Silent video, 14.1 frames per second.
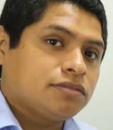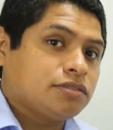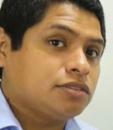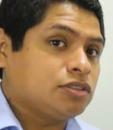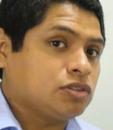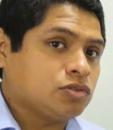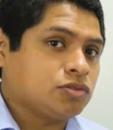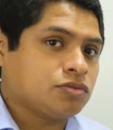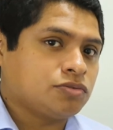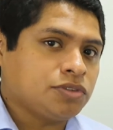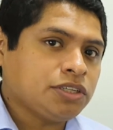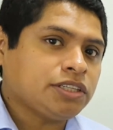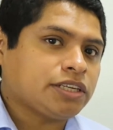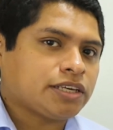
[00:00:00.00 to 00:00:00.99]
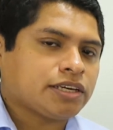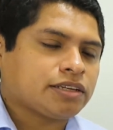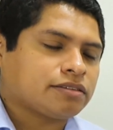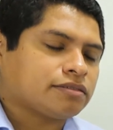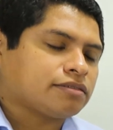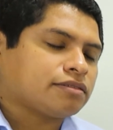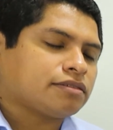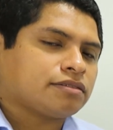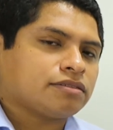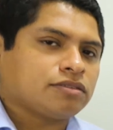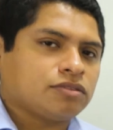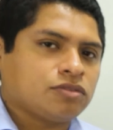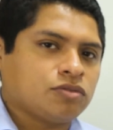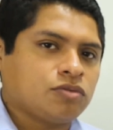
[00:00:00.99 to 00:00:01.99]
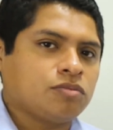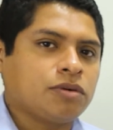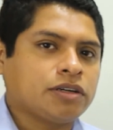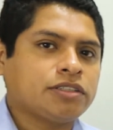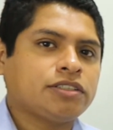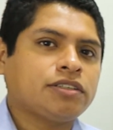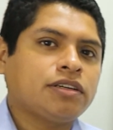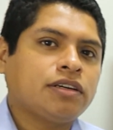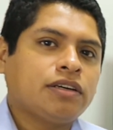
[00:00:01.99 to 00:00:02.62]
you really can do much,